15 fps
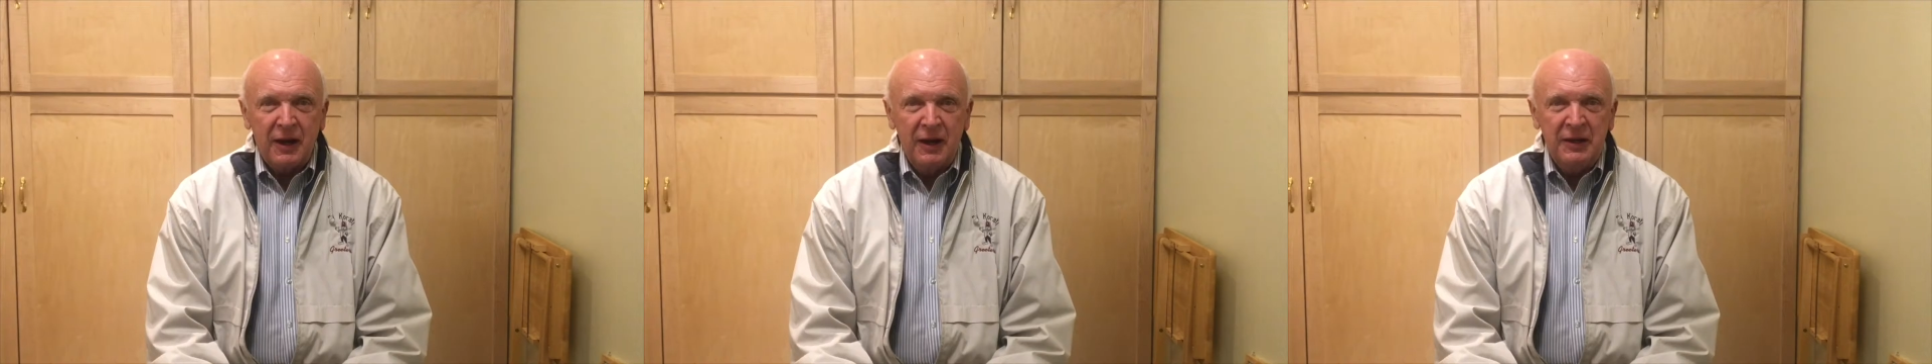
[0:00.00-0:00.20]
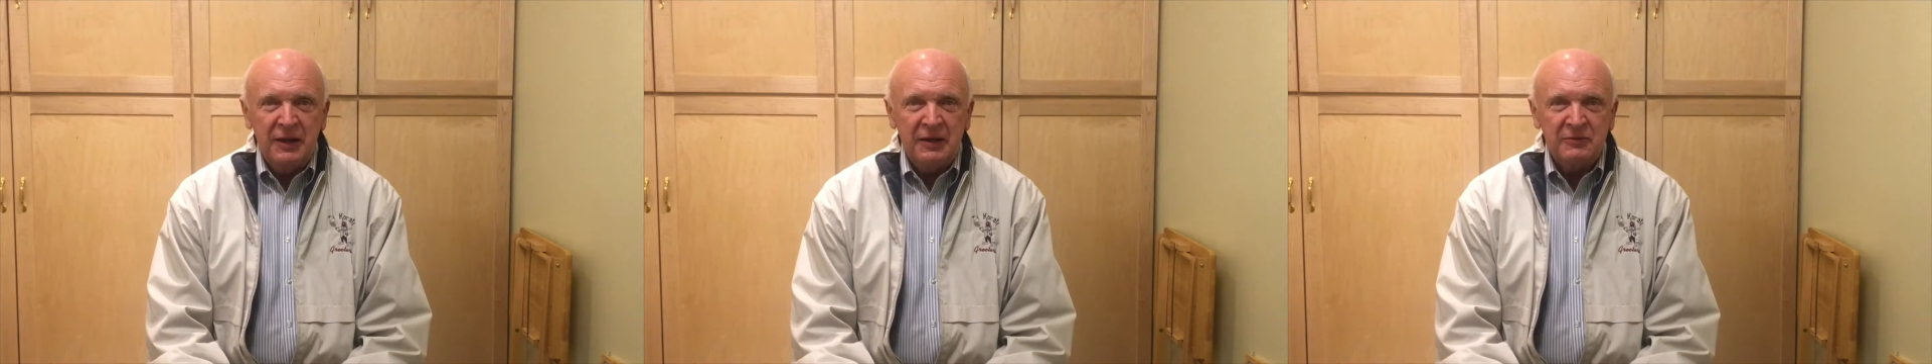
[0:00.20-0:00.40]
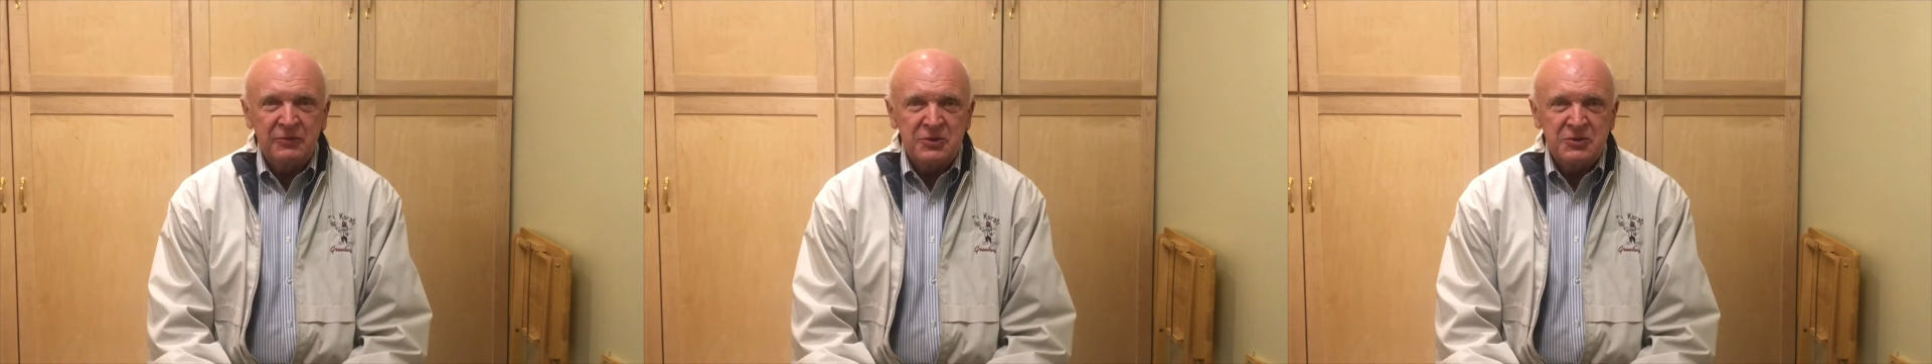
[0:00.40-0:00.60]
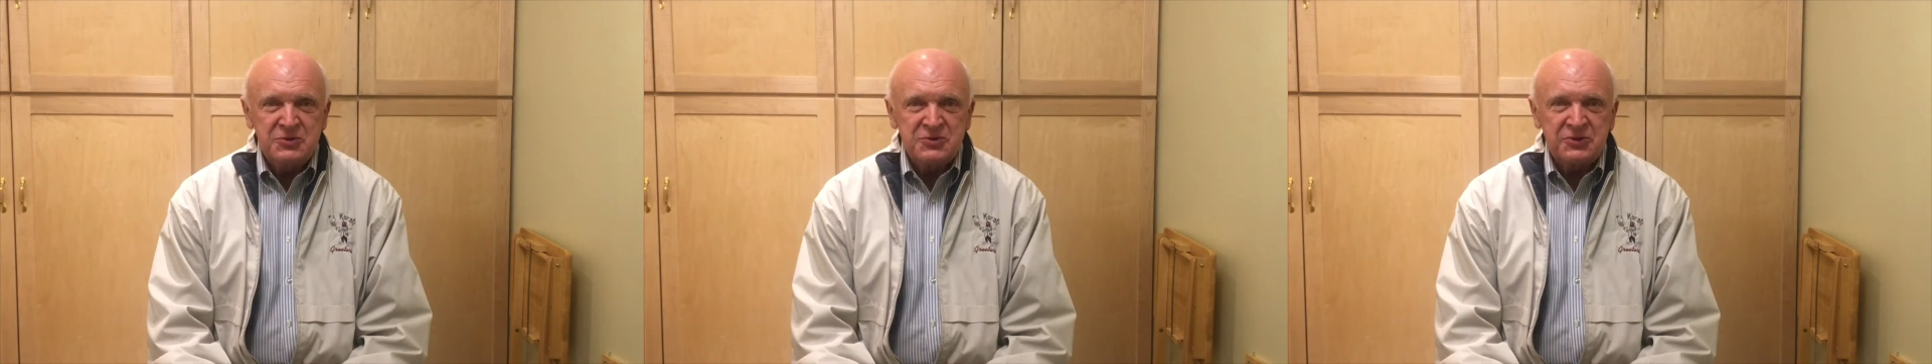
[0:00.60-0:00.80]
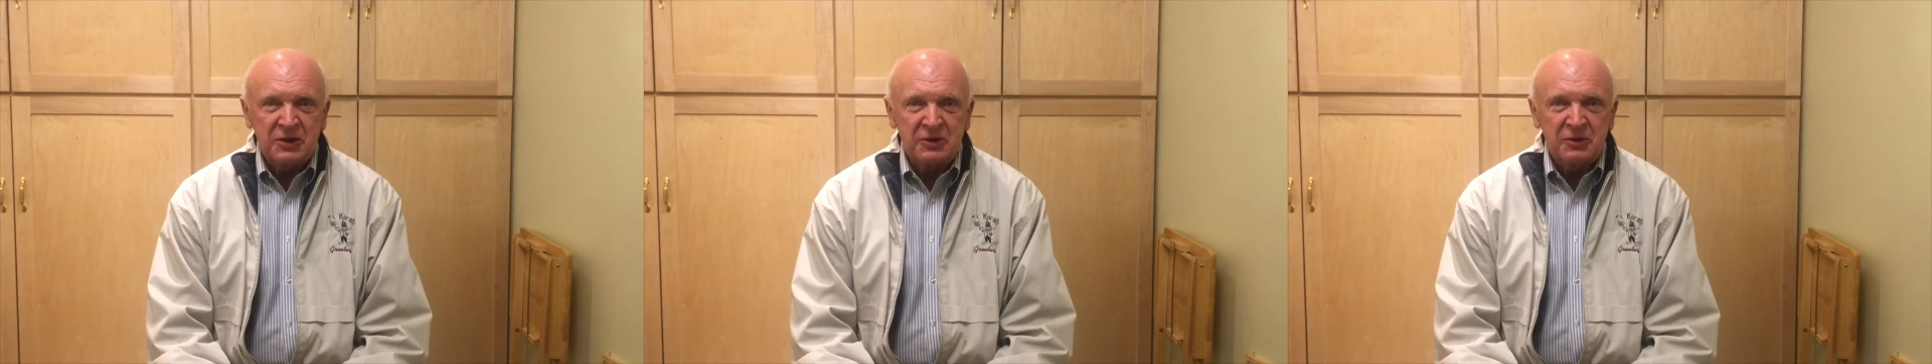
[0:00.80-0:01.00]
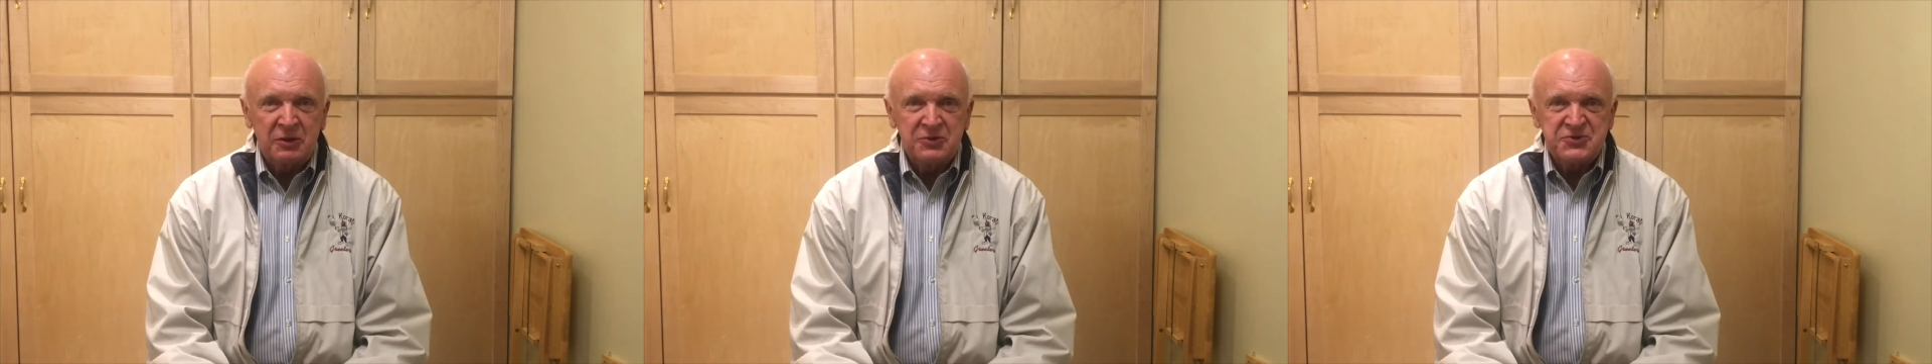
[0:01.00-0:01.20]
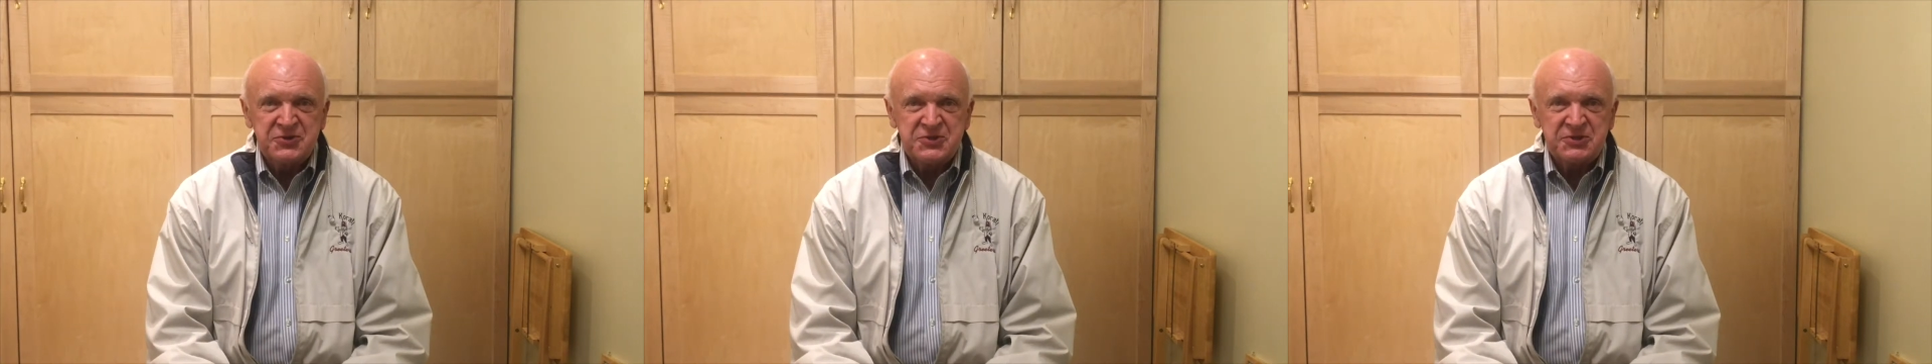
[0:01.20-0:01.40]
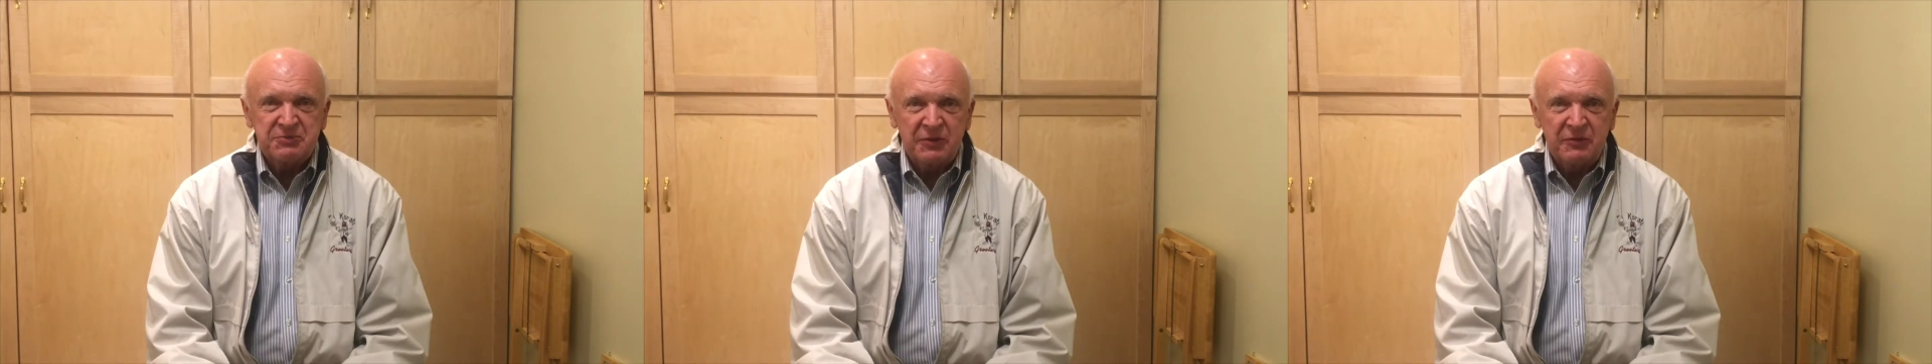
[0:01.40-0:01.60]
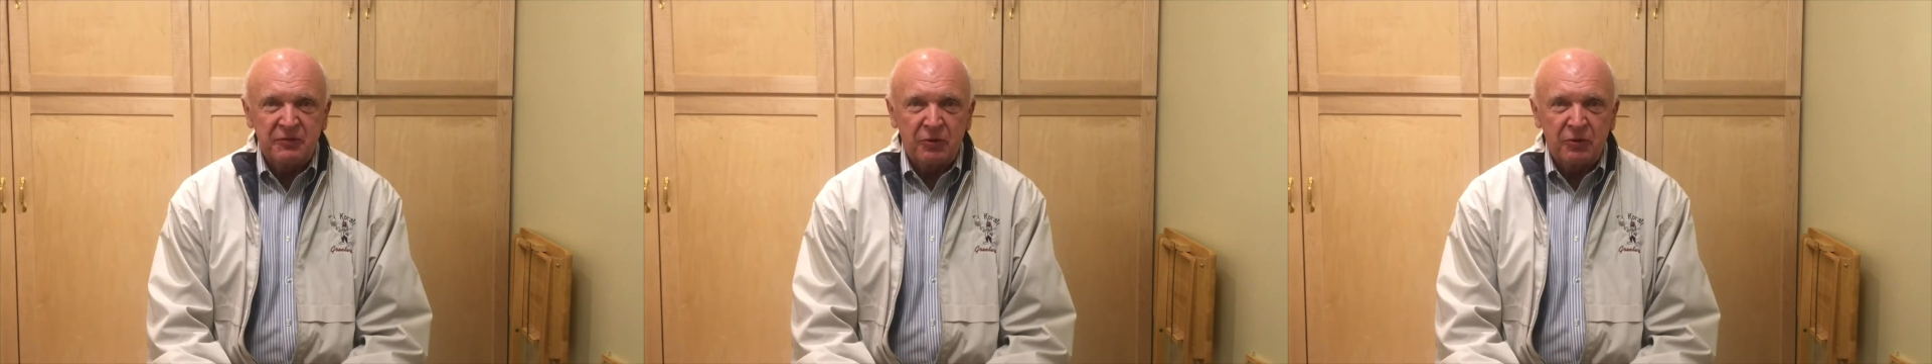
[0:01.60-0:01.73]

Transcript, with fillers: have used the closed system